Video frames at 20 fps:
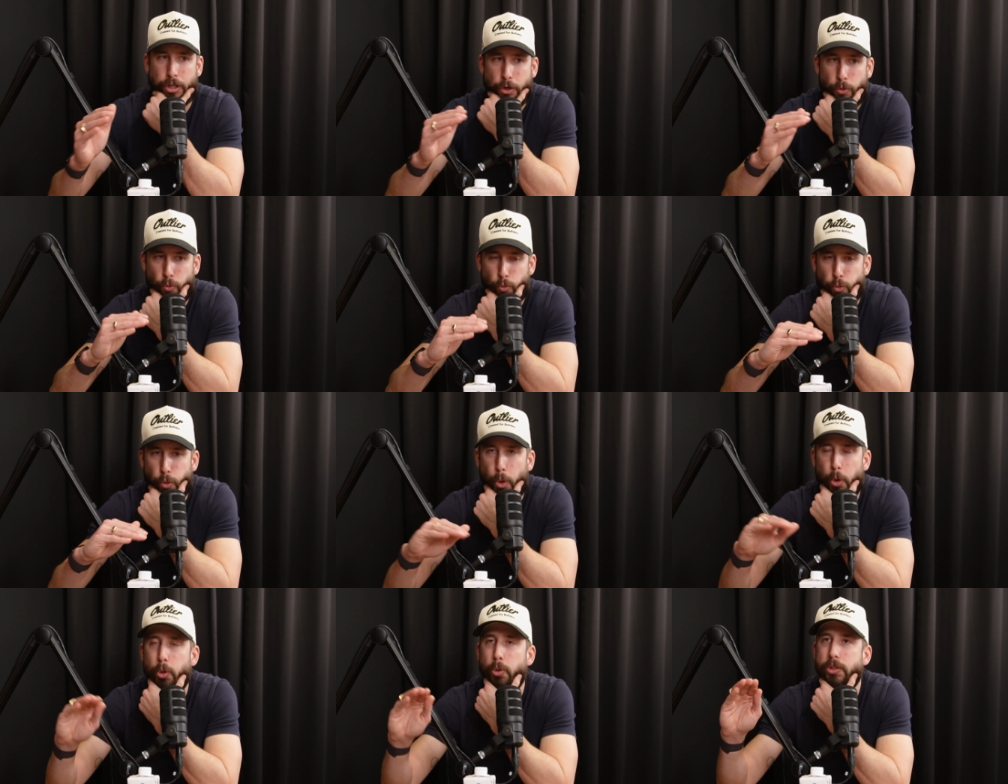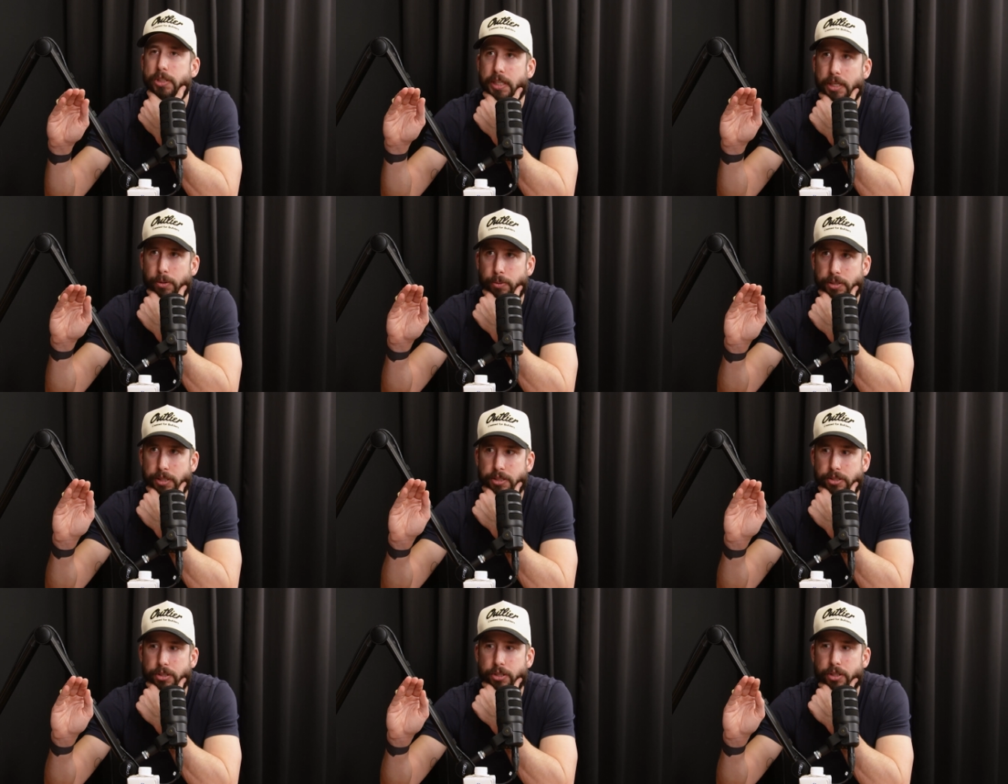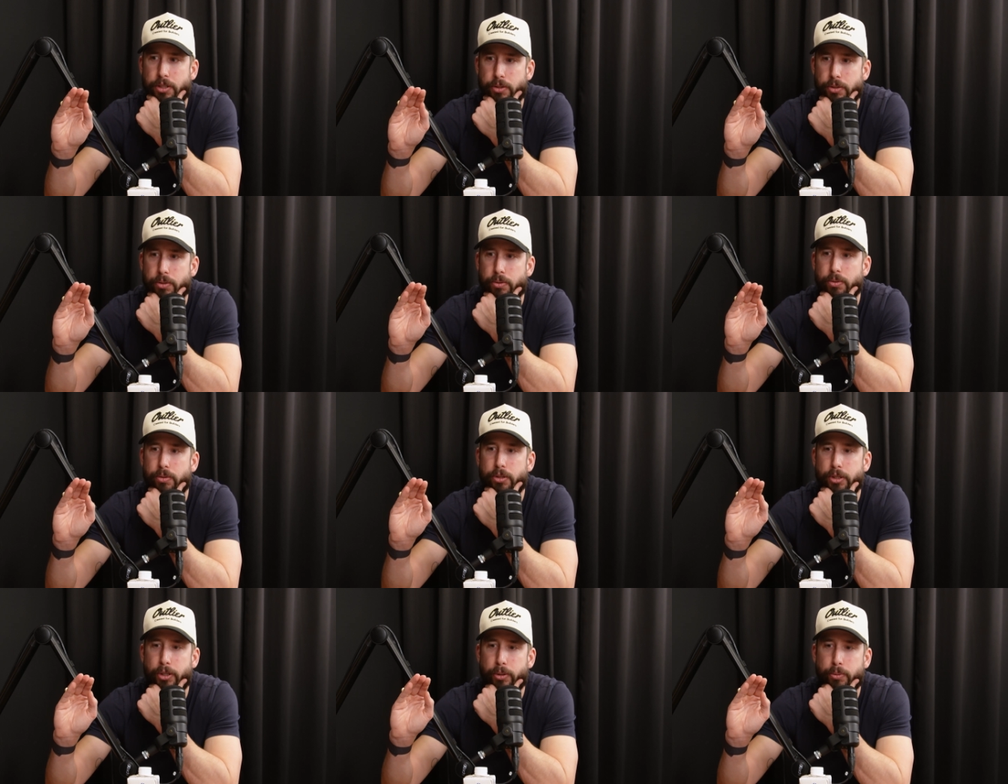rolls out
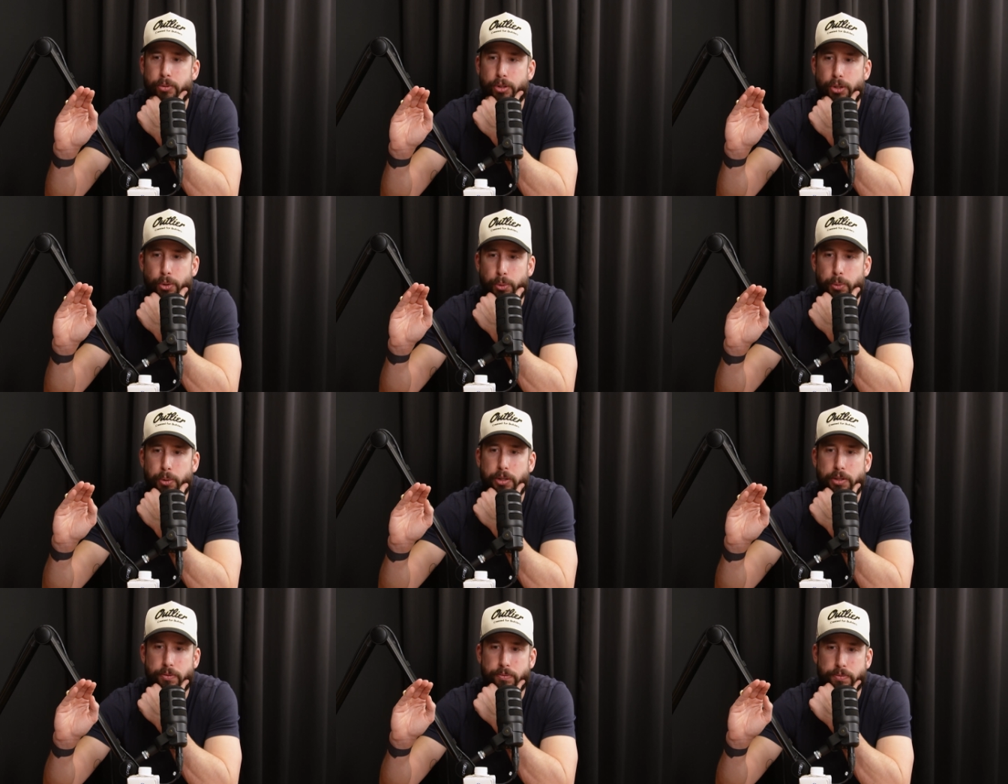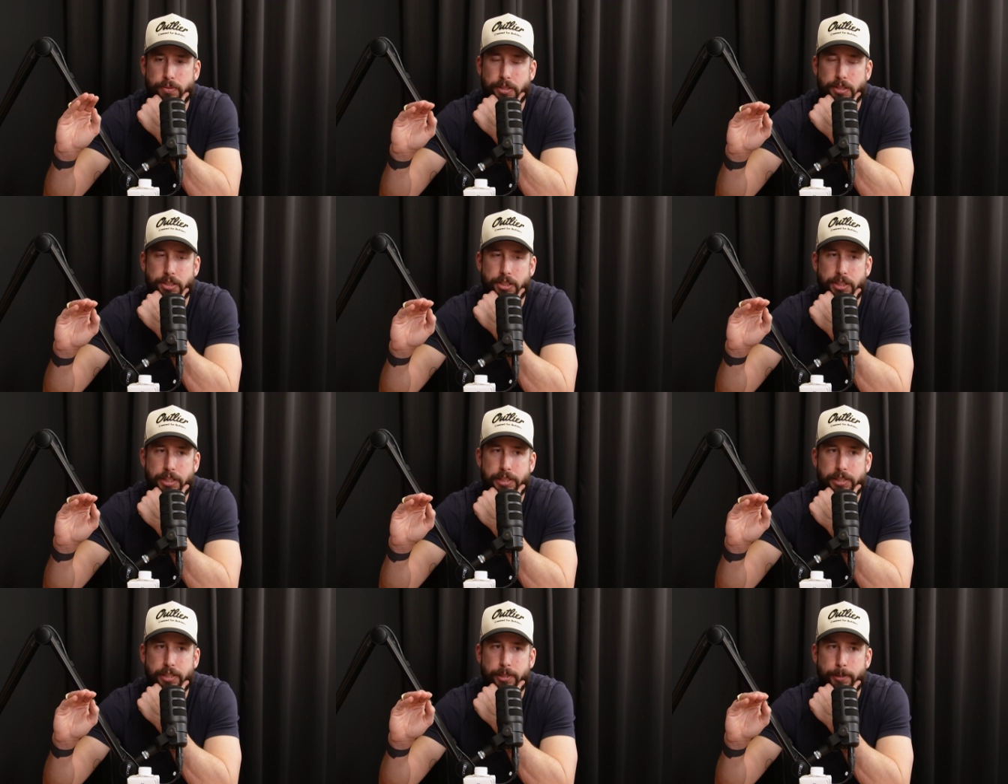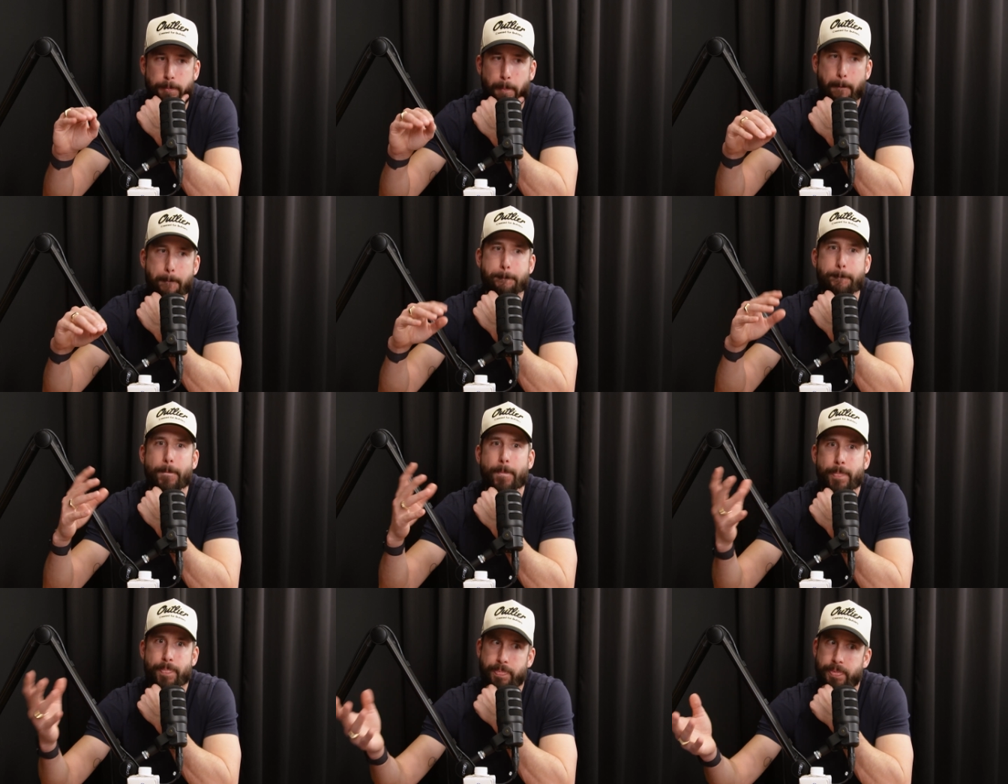into Q2 of this year
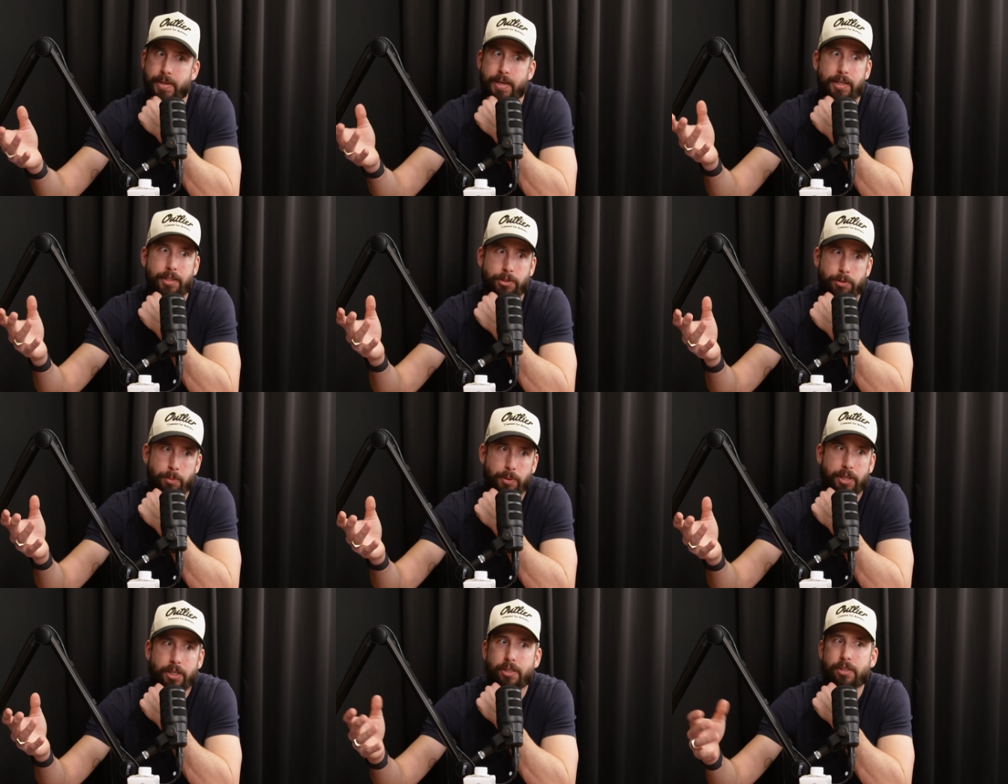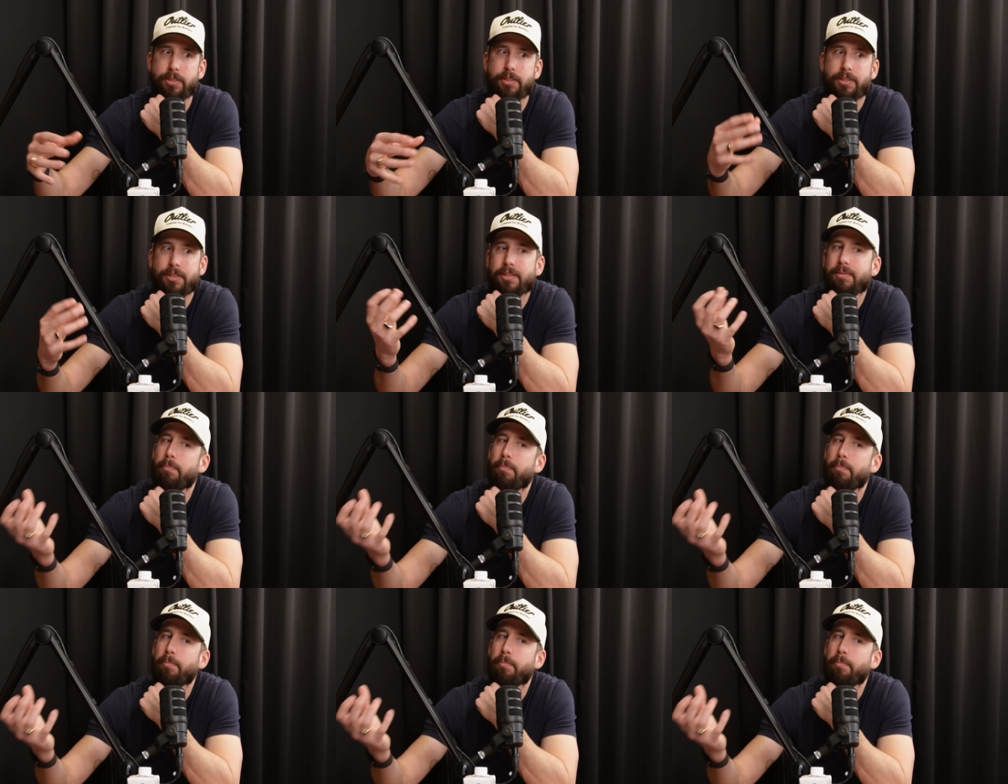as well.